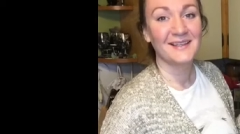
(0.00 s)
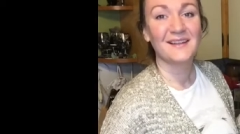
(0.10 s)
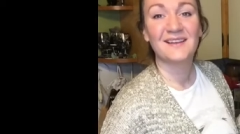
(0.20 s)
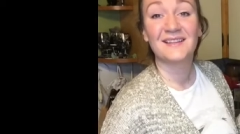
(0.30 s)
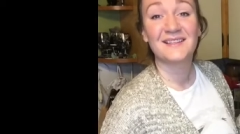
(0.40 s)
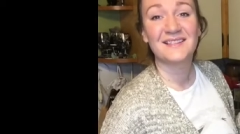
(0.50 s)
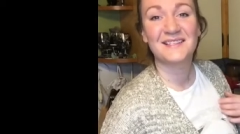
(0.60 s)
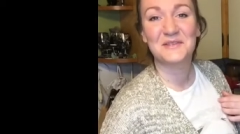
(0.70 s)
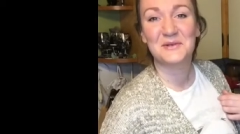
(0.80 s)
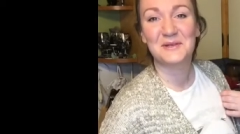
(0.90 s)
although this
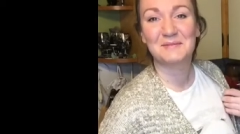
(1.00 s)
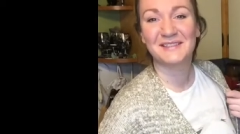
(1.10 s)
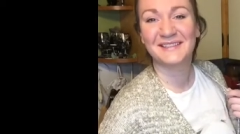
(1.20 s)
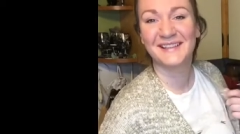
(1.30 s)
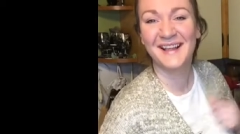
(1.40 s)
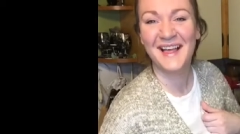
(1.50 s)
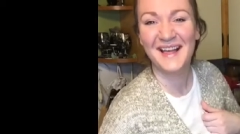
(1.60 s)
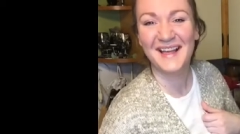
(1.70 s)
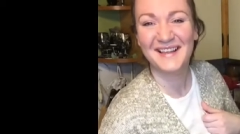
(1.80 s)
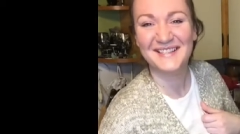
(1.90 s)
is horrible,
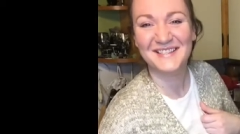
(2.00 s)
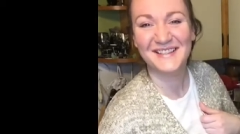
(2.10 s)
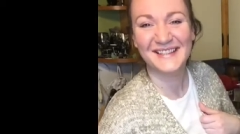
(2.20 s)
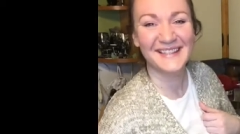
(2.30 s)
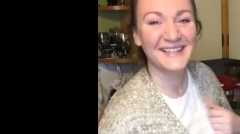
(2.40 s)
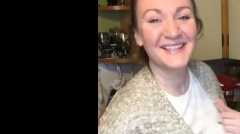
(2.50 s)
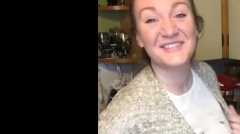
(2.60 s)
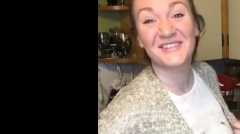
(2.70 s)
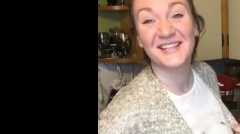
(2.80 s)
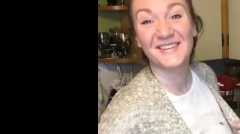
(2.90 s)
sorry, it's
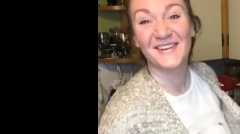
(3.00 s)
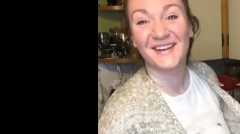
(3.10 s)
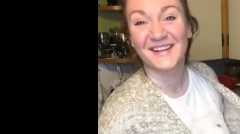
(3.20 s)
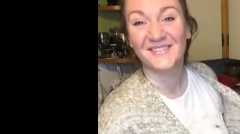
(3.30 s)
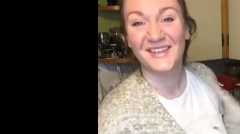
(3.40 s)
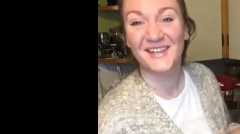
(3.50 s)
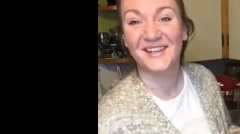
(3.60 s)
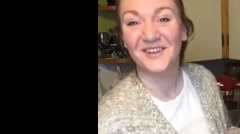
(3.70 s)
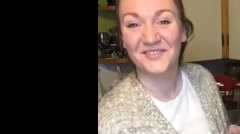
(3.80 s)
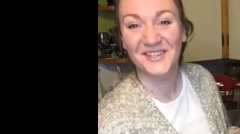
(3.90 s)
very long and very
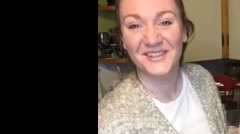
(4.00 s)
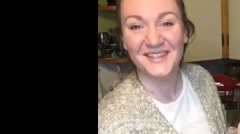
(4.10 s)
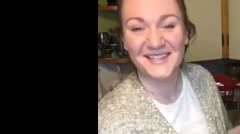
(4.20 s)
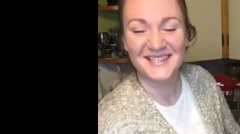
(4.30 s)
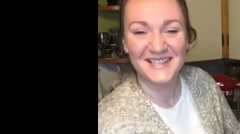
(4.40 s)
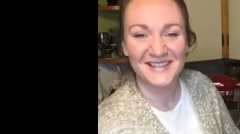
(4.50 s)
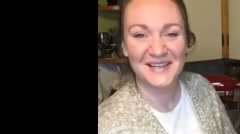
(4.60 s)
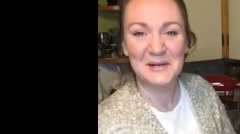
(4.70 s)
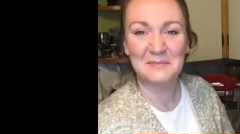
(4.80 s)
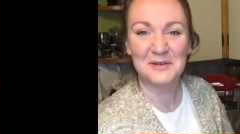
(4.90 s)
convoluted, so I
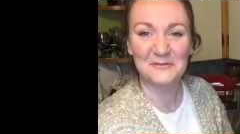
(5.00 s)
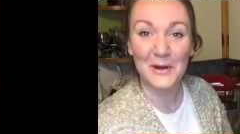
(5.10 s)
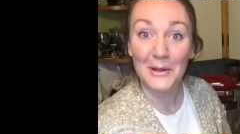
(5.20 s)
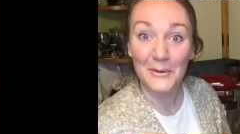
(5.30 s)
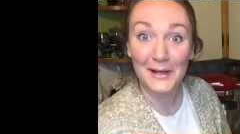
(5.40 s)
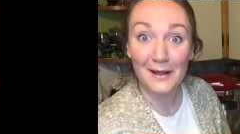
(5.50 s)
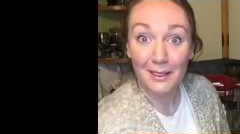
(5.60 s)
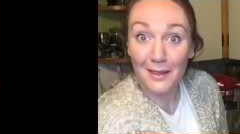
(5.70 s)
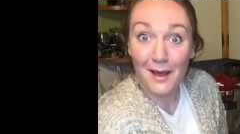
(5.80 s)
hope you're following along.